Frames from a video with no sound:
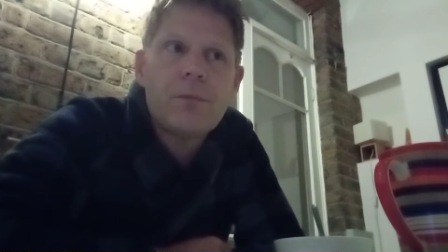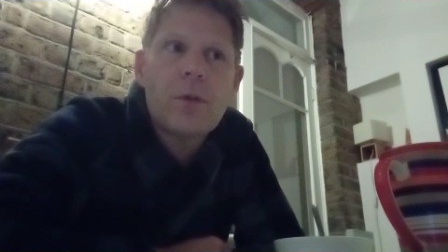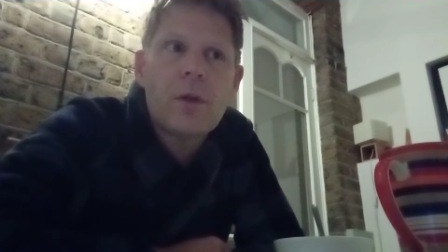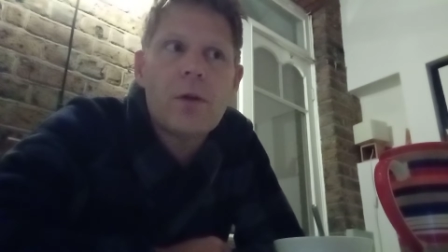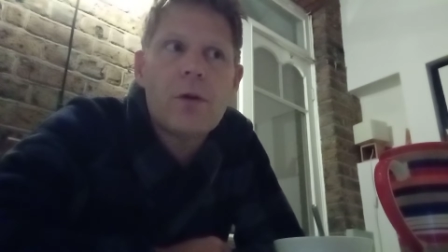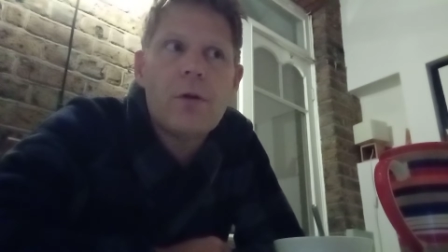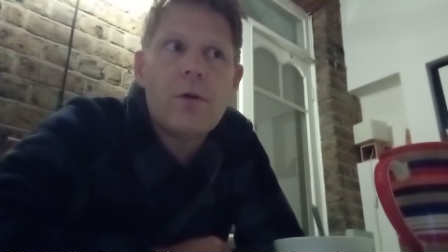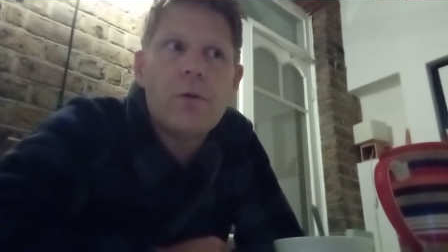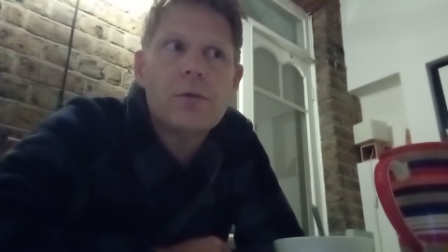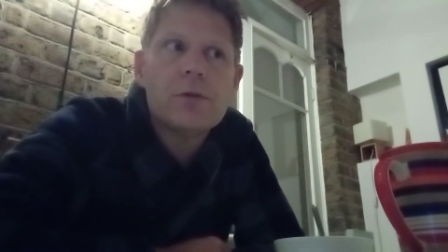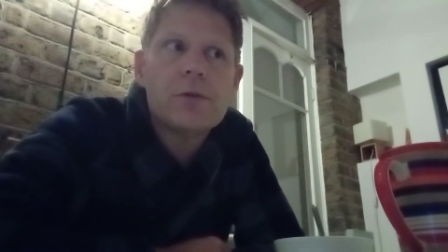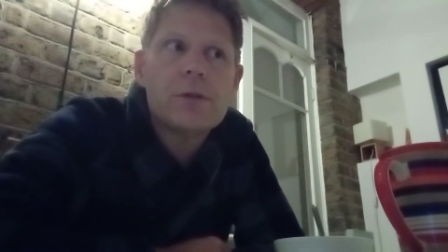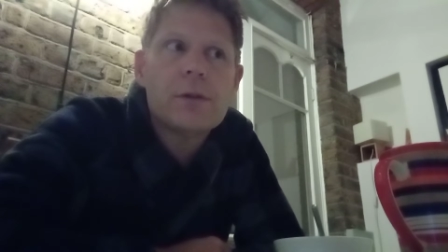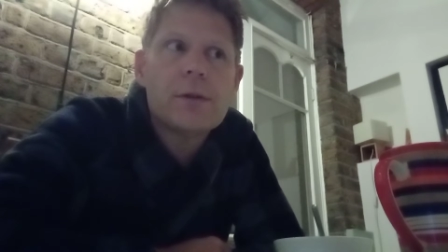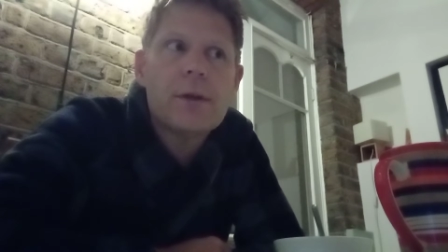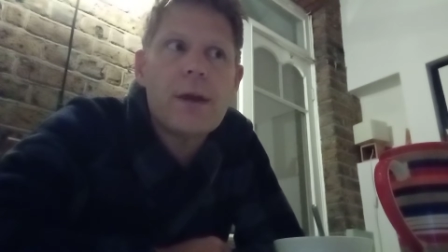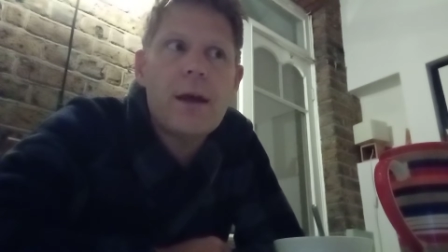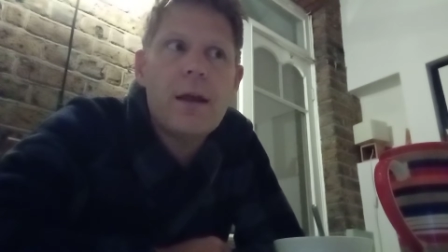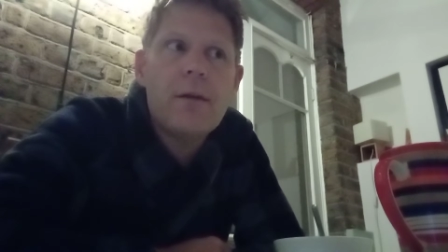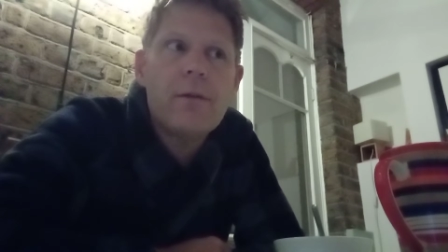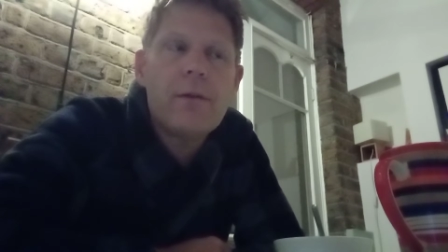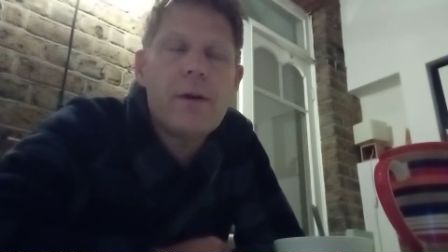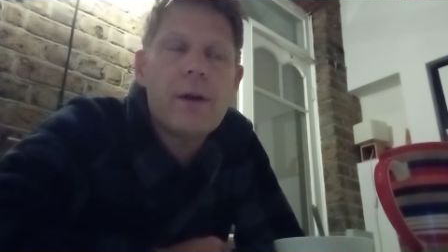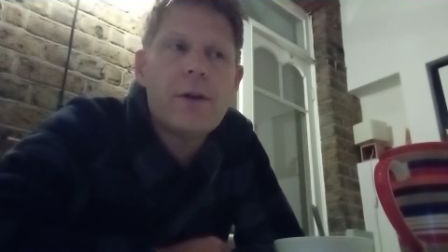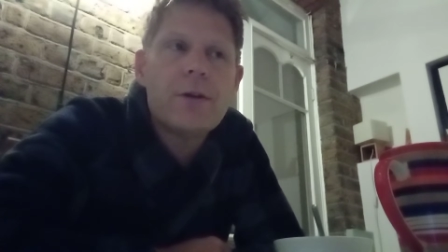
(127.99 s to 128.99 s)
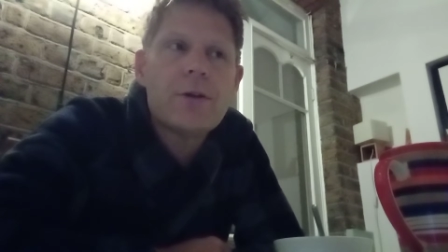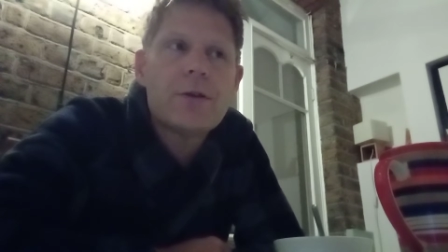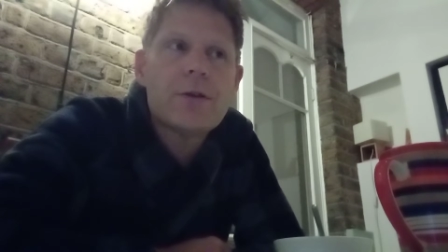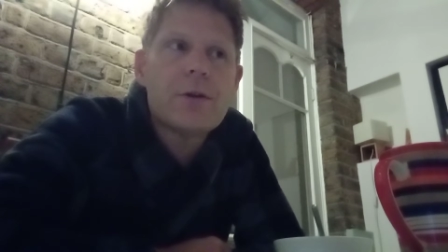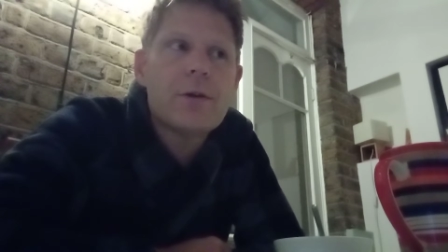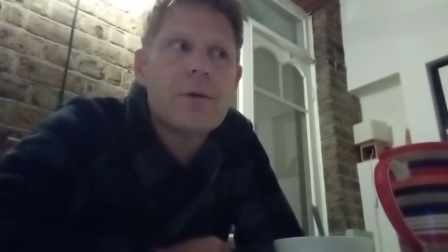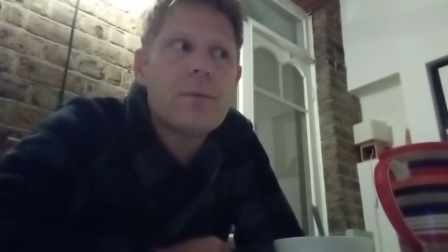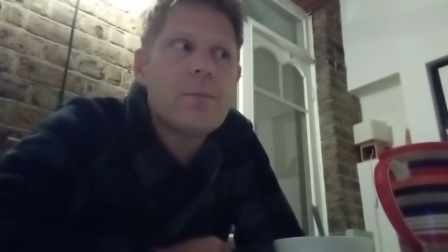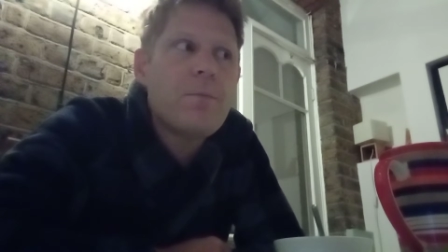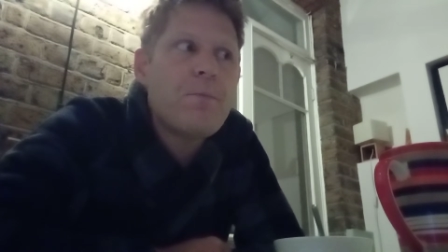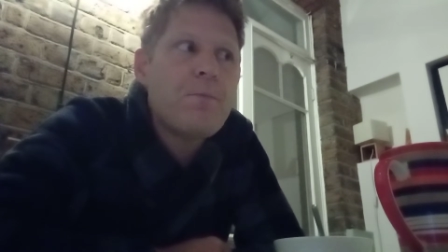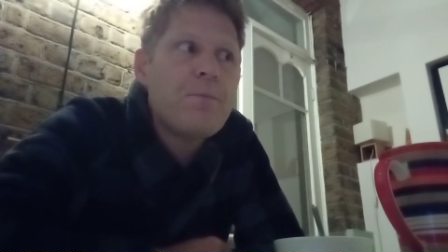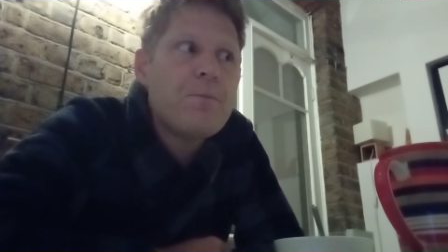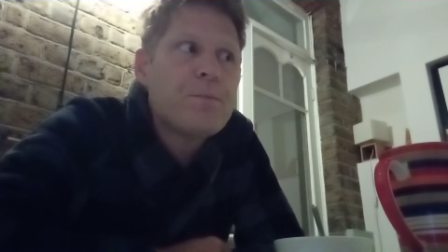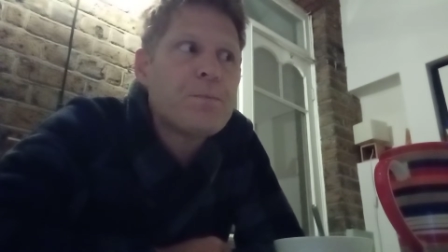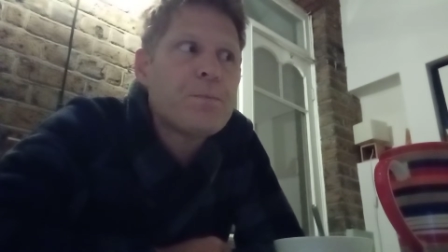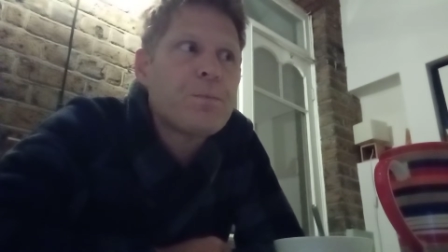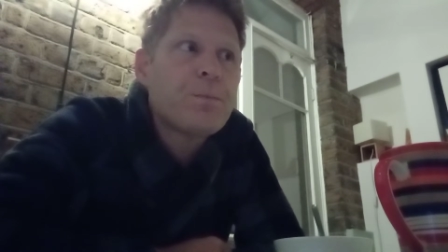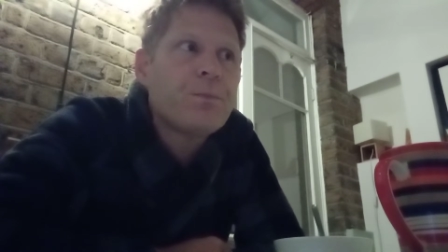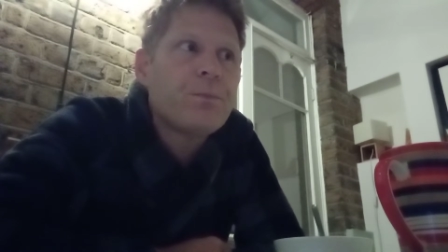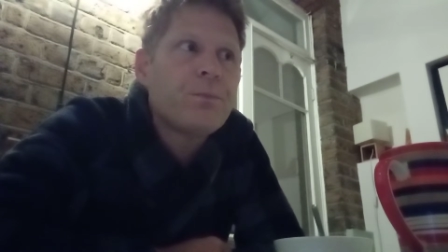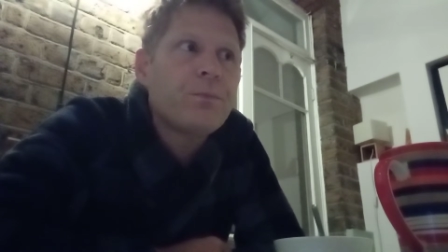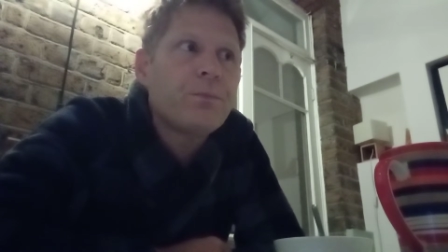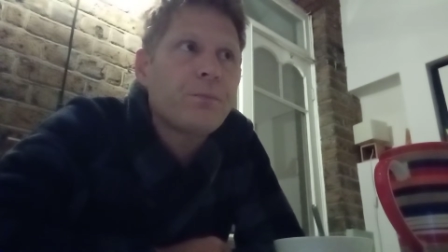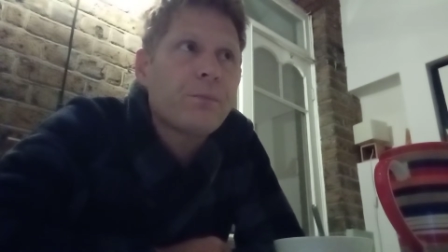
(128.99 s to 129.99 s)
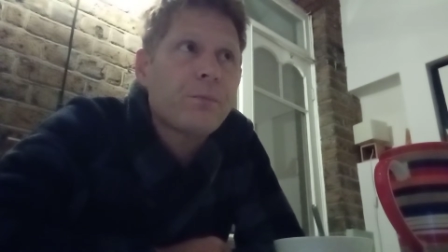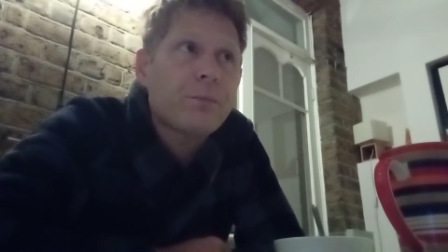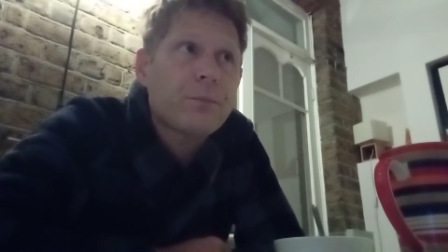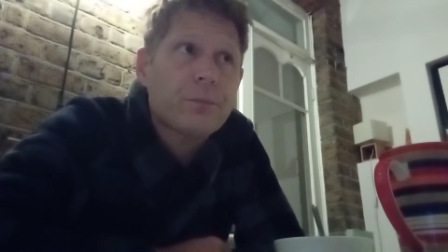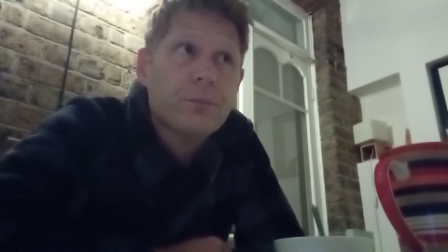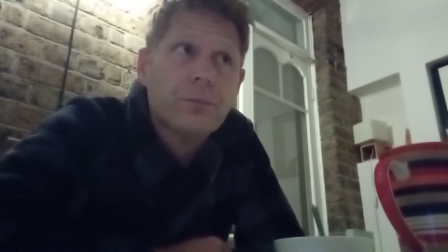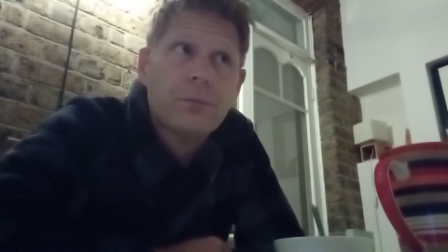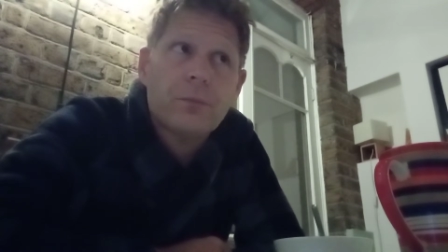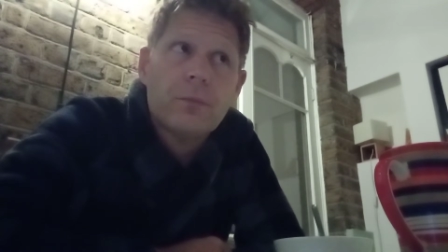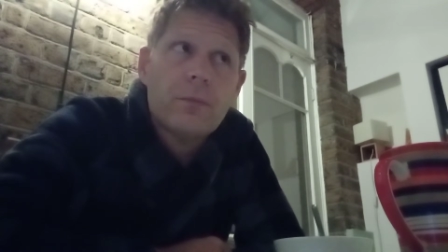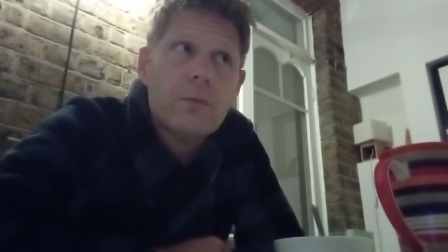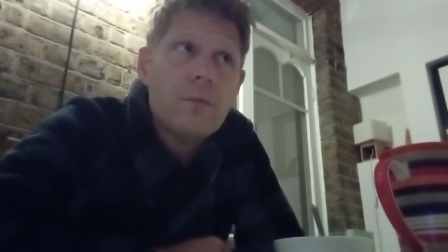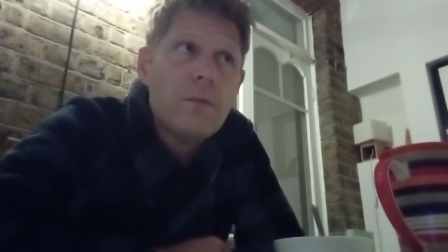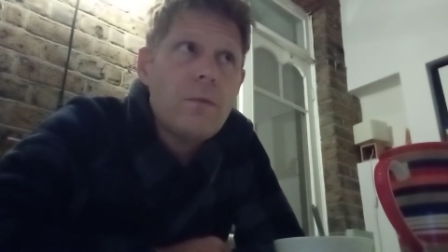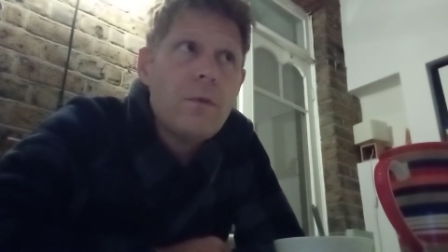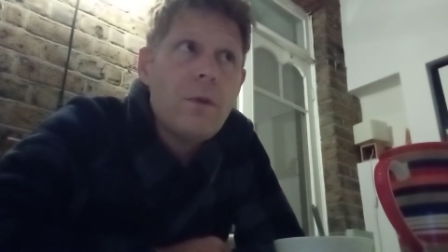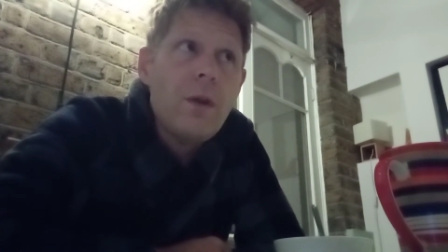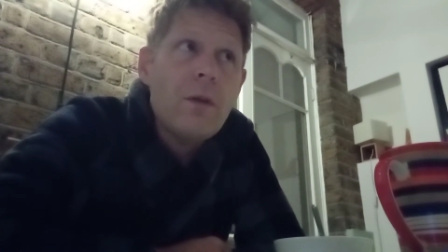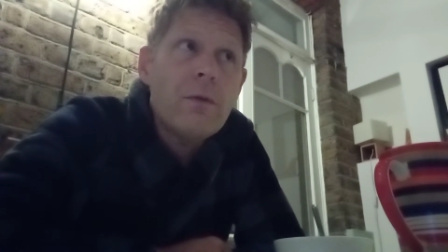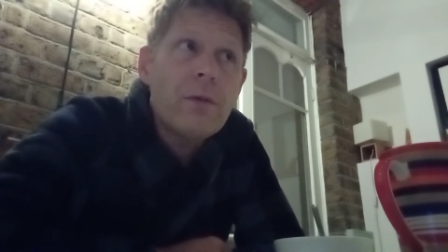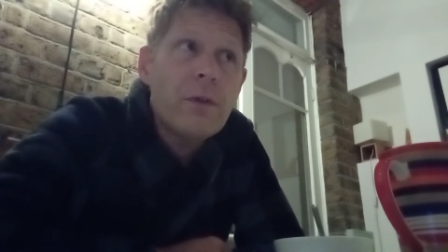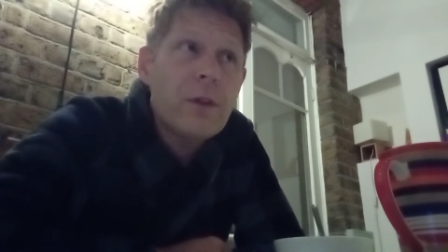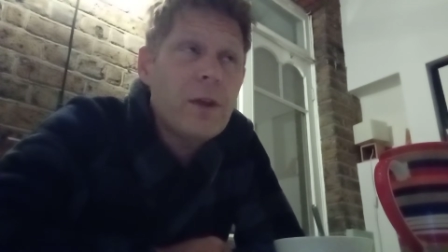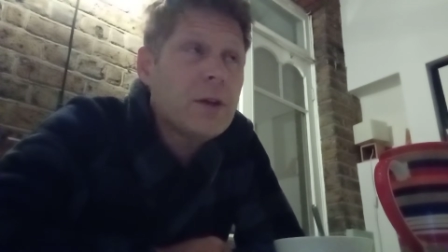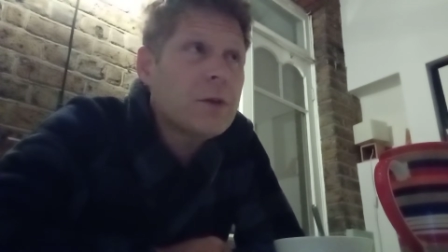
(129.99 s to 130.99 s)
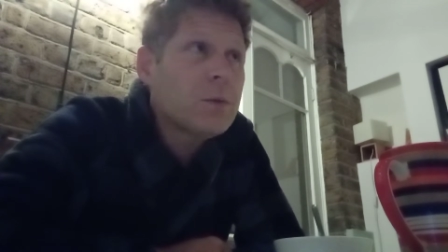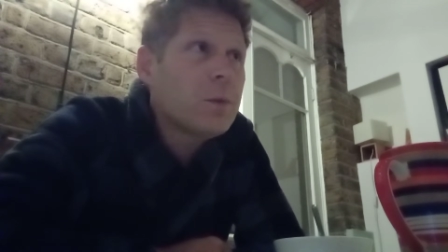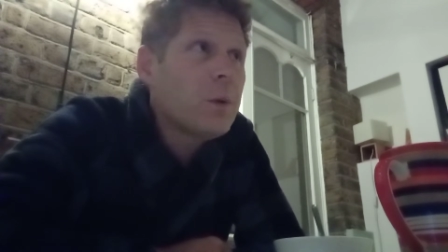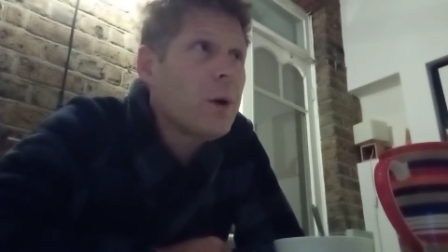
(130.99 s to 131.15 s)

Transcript: Course elevation for this